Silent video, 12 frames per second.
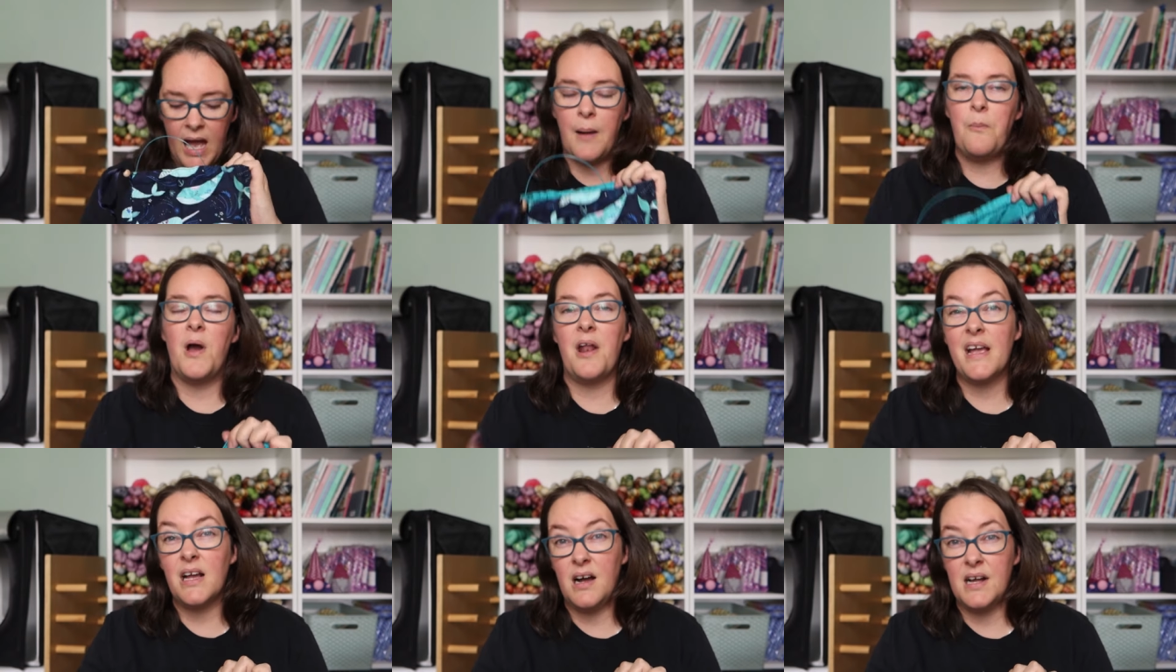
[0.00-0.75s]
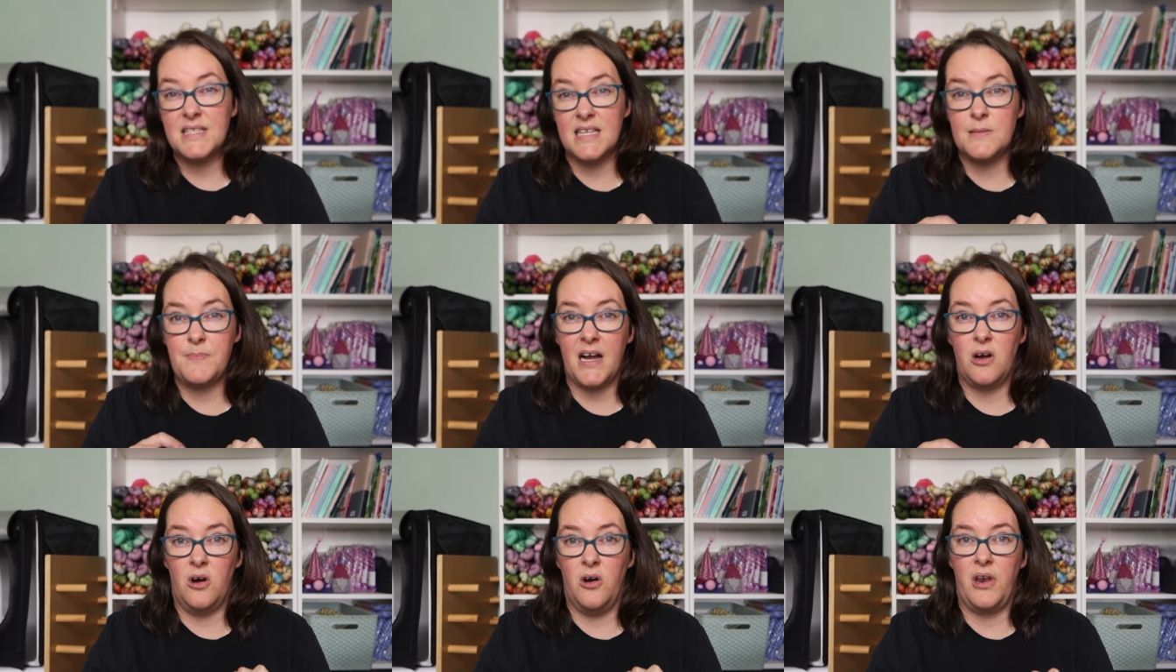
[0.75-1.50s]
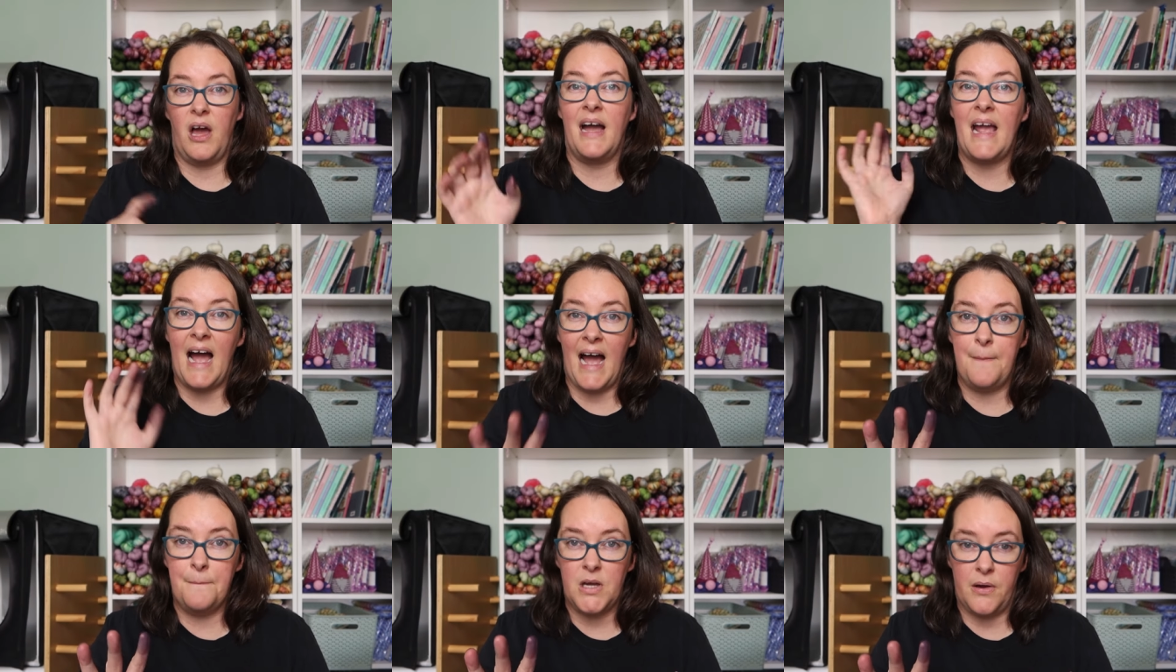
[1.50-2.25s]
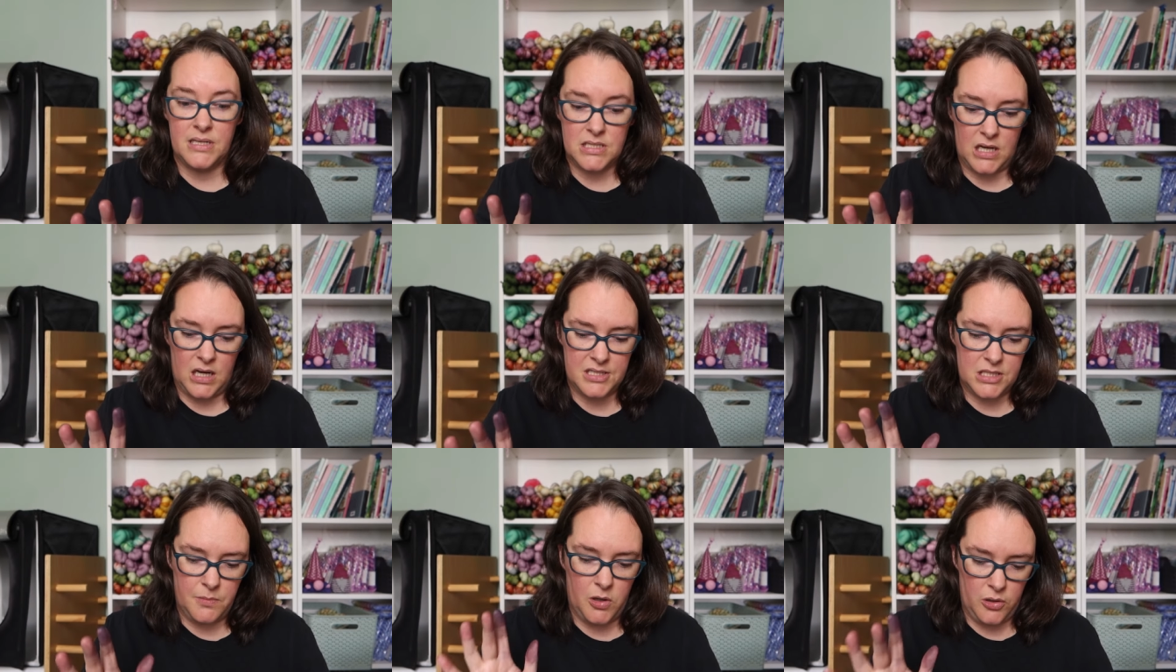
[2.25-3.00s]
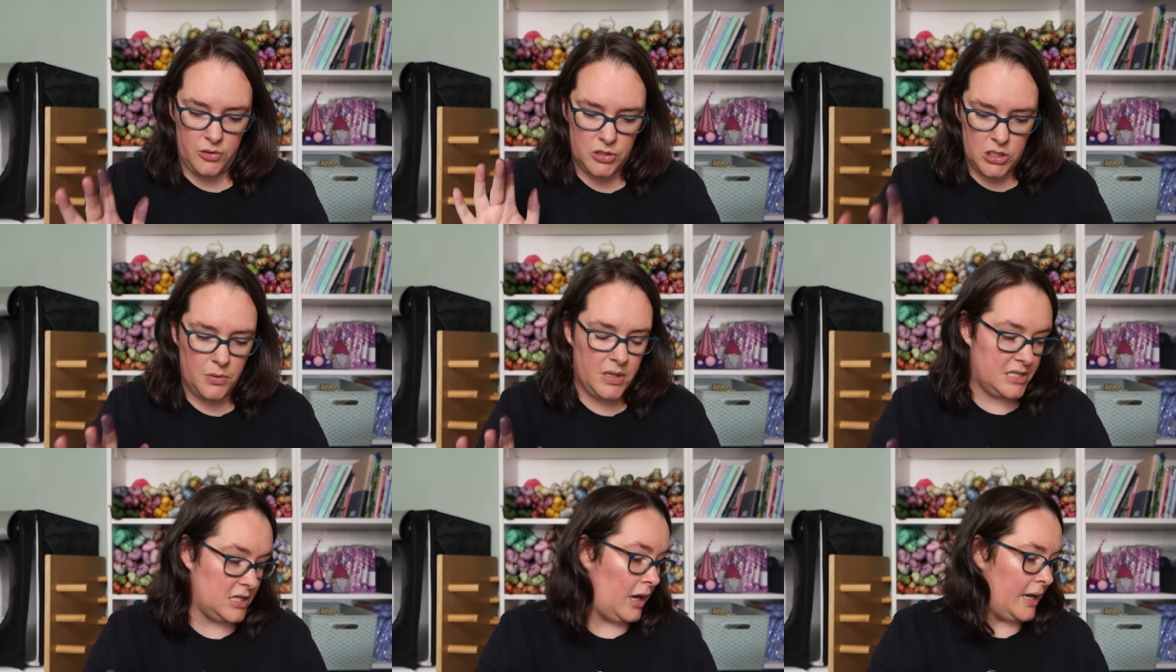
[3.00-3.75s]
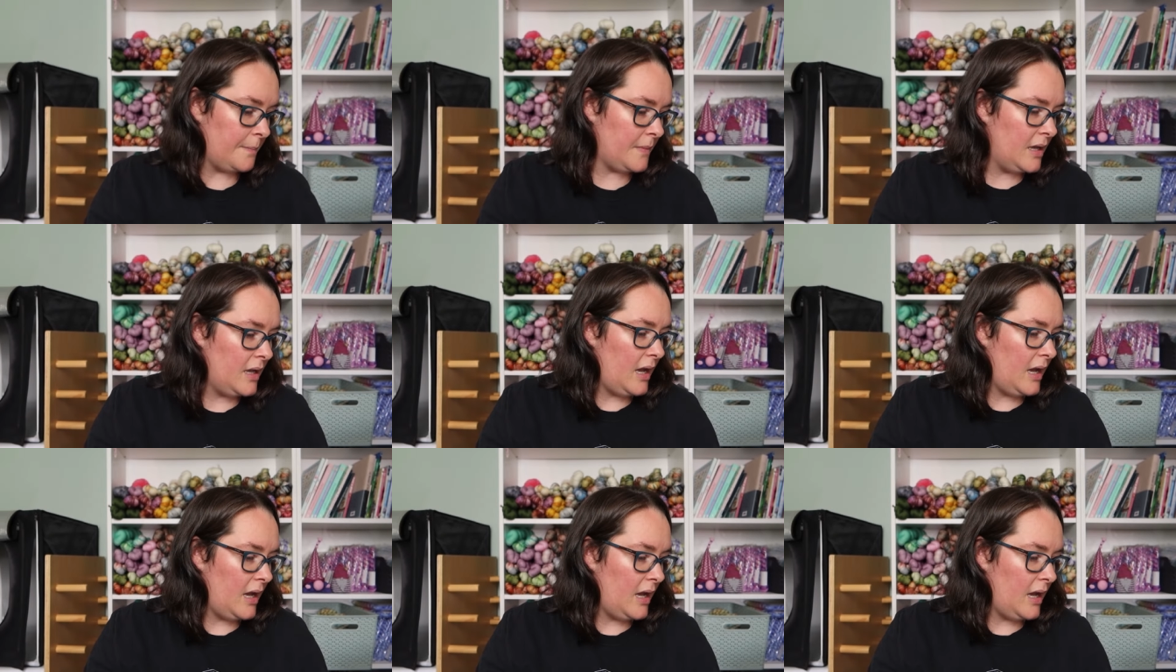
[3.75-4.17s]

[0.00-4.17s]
And when I cast these back on, I am going to cast them on two at a time,